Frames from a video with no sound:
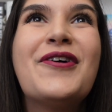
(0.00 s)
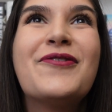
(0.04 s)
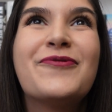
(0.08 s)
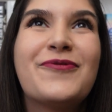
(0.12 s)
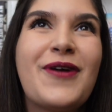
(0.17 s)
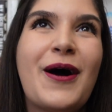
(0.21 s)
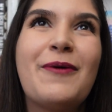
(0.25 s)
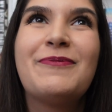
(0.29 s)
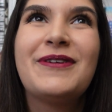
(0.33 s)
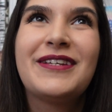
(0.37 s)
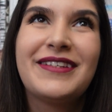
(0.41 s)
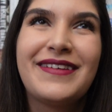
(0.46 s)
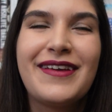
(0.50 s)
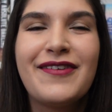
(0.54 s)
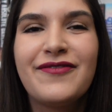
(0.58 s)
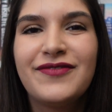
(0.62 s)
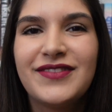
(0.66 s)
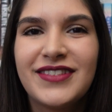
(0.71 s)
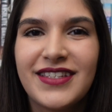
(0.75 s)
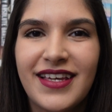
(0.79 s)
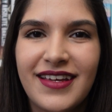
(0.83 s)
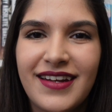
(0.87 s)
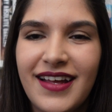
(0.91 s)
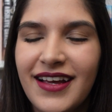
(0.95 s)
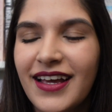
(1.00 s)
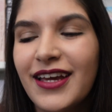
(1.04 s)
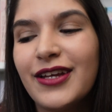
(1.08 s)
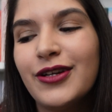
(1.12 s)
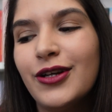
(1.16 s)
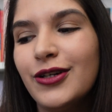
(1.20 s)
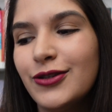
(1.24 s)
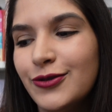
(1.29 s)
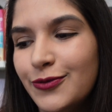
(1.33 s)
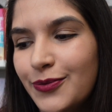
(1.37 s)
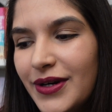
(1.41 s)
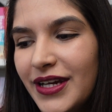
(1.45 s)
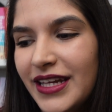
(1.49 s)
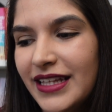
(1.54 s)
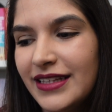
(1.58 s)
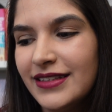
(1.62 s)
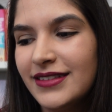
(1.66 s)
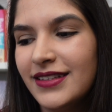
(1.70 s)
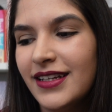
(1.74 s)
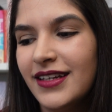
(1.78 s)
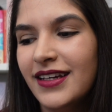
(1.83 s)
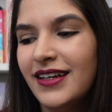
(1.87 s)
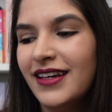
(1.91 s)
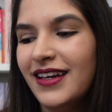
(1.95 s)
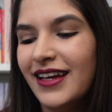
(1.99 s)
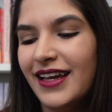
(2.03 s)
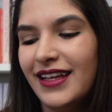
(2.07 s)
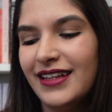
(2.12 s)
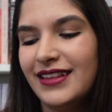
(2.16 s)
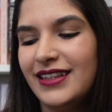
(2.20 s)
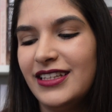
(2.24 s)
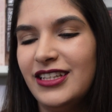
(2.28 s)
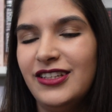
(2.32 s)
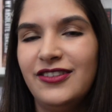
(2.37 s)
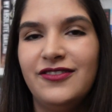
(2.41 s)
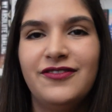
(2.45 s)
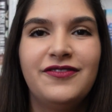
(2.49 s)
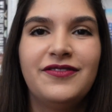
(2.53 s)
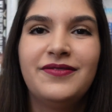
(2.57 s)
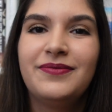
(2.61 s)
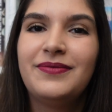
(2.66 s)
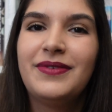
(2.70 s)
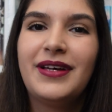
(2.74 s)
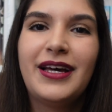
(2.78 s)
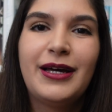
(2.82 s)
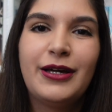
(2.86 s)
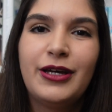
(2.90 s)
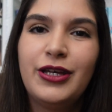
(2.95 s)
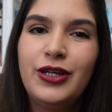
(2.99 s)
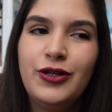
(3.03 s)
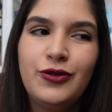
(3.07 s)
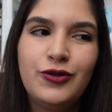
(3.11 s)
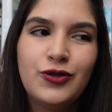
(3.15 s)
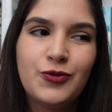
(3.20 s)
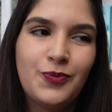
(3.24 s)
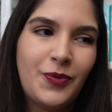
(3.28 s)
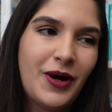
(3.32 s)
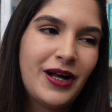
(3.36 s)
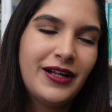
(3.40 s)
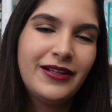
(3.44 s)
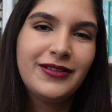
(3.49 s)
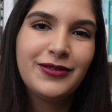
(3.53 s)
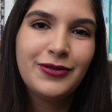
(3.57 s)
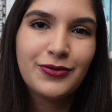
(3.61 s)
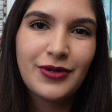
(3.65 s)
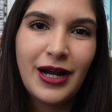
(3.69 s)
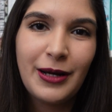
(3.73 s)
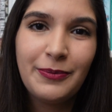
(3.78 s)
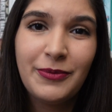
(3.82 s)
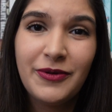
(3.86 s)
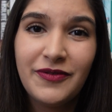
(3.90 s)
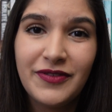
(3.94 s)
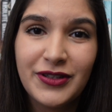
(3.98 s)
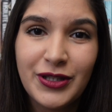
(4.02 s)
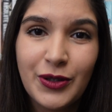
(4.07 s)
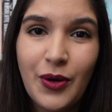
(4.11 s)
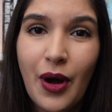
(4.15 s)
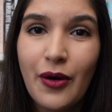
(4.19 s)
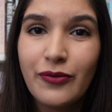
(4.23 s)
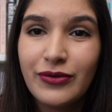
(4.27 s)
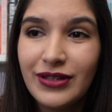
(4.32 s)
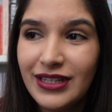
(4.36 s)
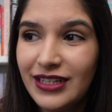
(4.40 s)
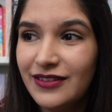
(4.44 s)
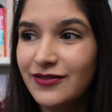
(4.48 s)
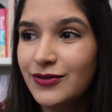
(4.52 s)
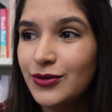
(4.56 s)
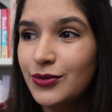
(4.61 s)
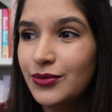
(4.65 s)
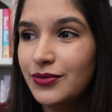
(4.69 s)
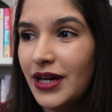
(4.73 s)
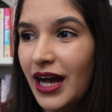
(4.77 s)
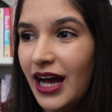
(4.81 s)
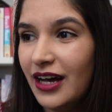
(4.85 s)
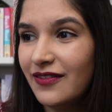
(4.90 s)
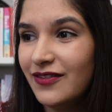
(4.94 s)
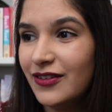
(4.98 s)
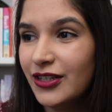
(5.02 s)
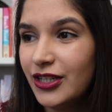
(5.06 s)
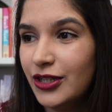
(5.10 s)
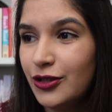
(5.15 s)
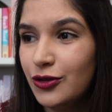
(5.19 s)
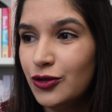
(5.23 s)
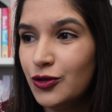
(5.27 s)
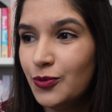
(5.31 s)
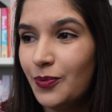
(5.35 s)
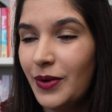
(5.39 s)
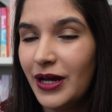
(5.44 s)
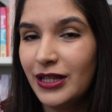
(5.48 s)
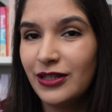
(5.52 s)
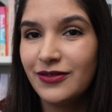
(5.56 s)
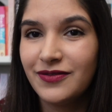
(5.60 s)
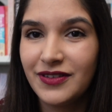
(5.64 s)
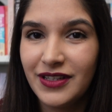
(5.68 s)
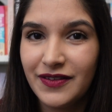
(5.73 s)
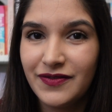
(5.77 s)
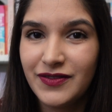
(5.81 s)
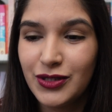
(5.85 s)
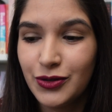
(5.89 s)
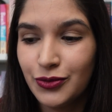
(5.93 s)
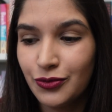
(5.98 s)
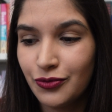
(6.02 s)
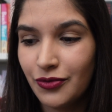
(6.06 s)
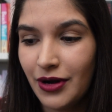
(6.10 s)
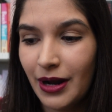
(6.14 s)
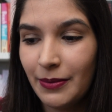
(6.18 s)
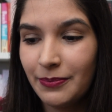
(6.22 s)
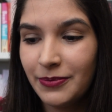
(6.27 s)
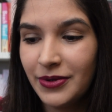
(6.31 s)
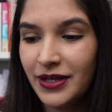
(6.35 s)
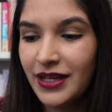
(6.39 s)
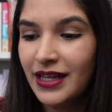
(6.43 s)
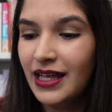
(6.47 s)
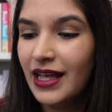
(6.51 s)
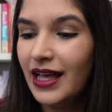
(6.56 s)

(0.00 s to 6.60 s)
wrapping gifts and I cannot wait and leave a huge pile to wrap, even though I would love to have a huge pile of gifts to wrap.